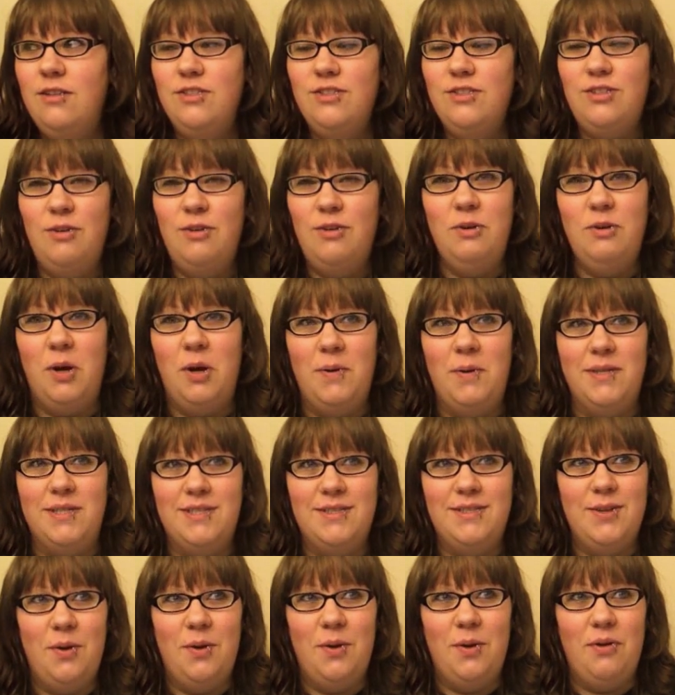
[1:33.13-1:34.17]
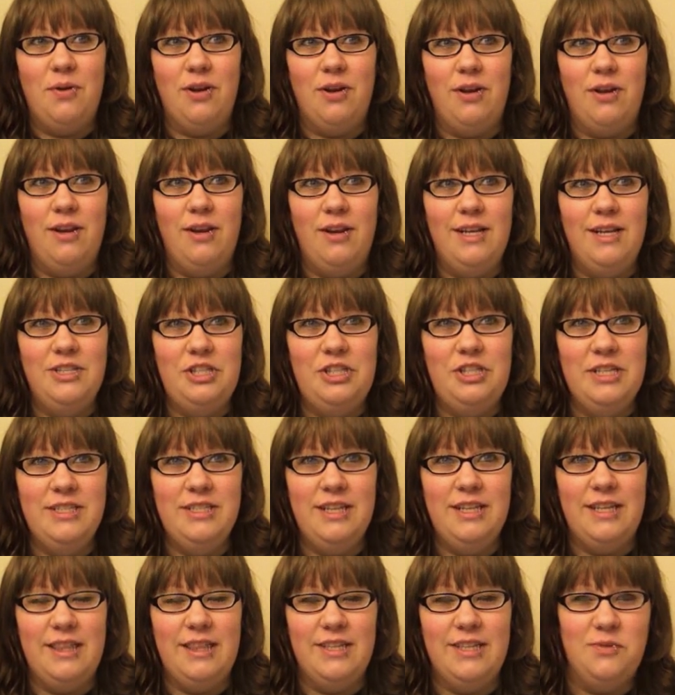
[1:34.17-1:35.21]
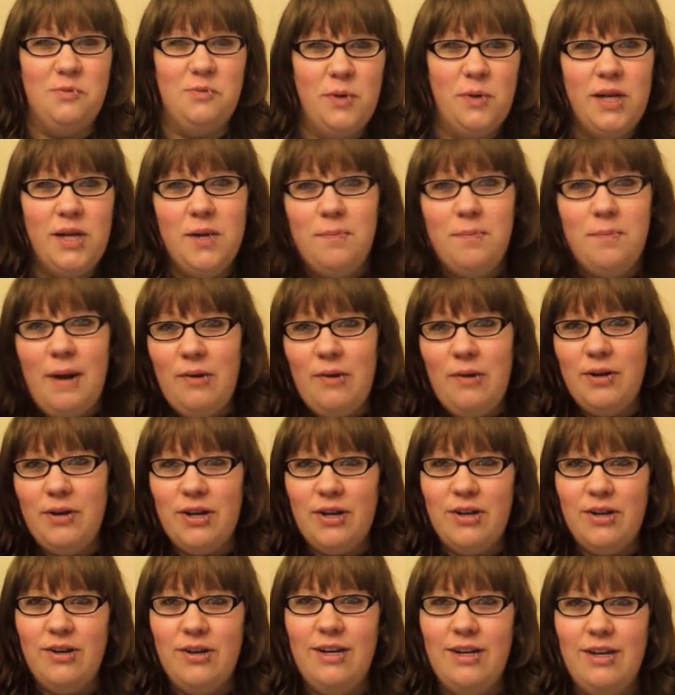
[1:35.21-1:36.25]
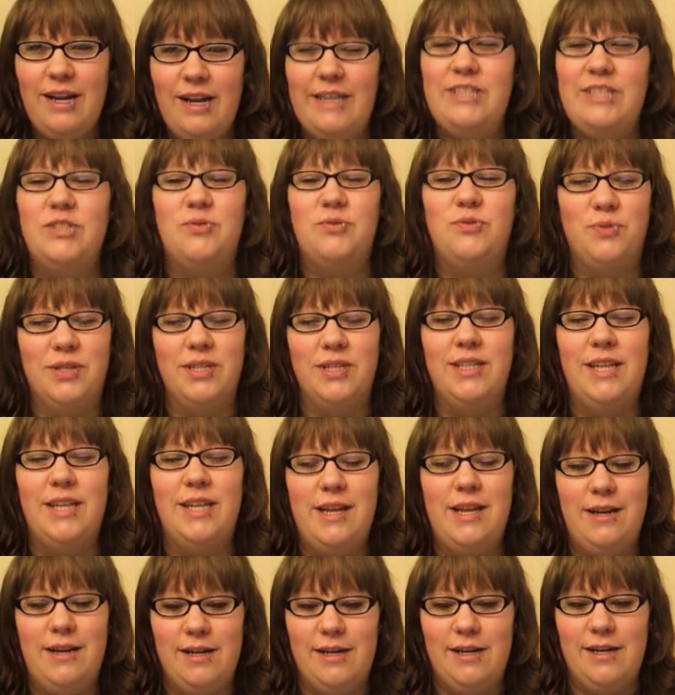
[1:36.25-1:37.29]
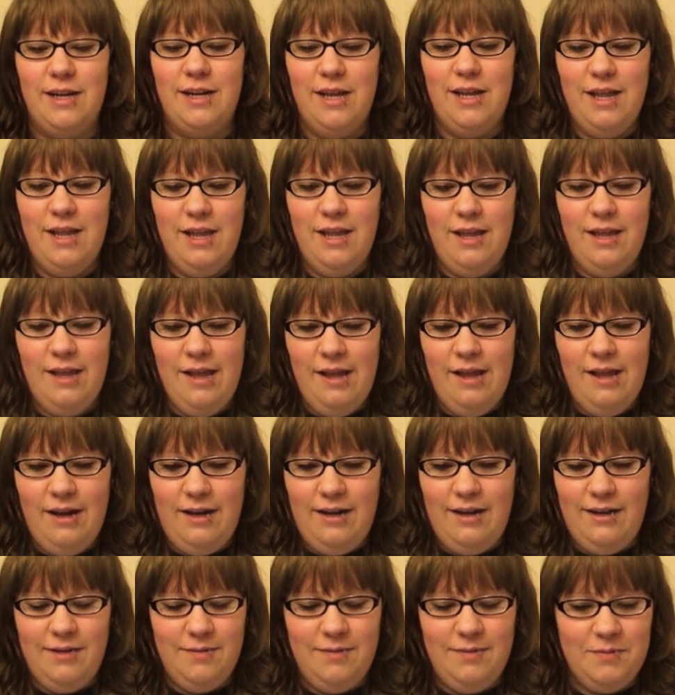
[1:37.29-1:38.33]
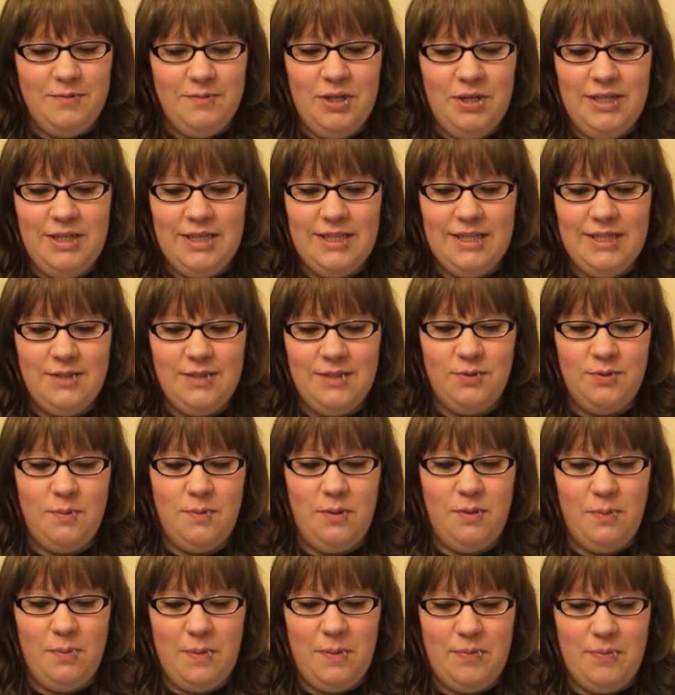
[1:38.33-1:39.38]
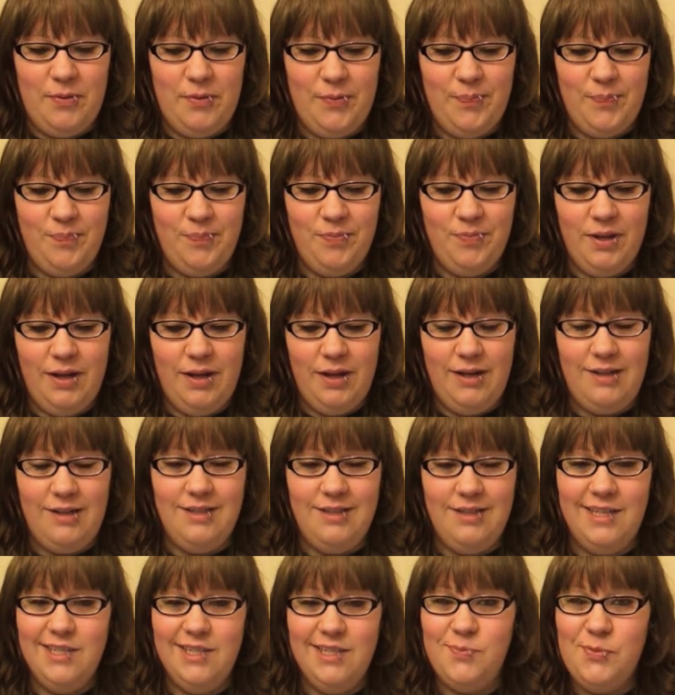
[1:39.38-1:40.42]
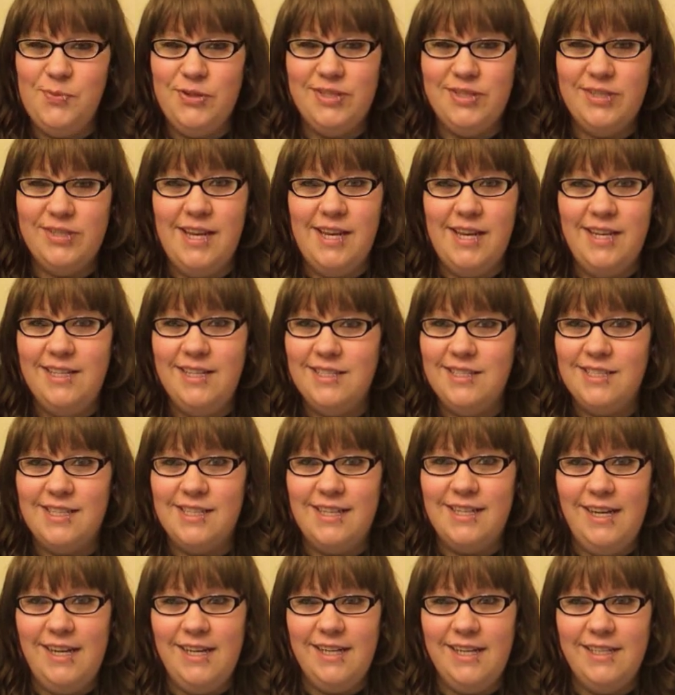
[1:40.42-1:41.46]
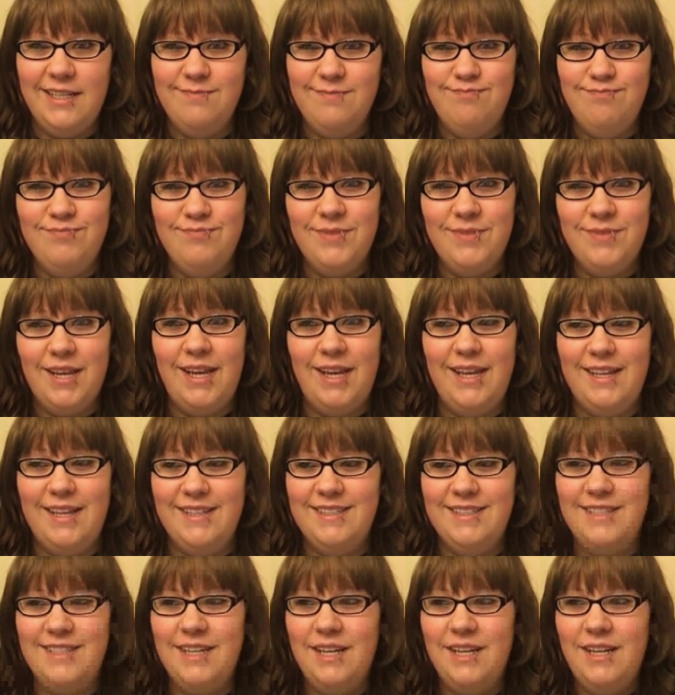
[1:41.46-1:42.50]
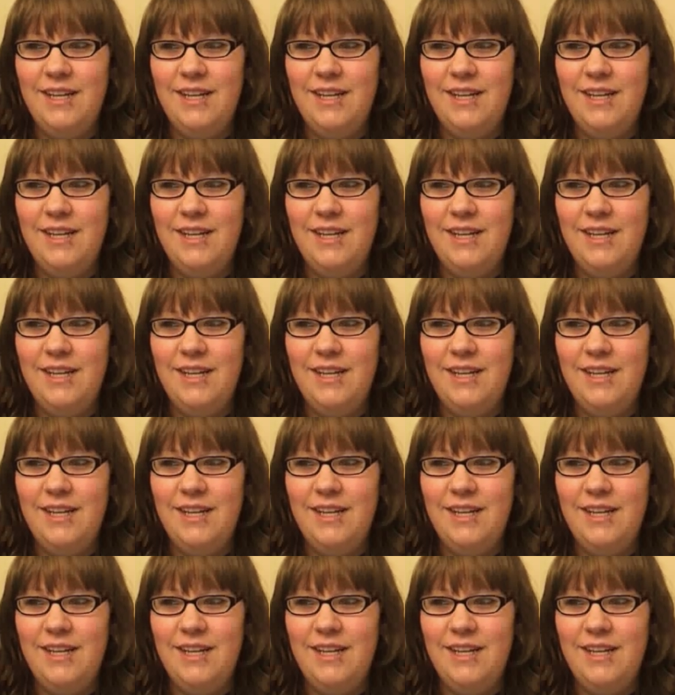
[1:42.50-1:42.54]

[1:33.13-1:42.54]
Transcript: Soko is so good, and she has like this wit about her. I just really like her. Um, I'm trying to think of some other people. Uh, Alanis Morissette is Canadian, and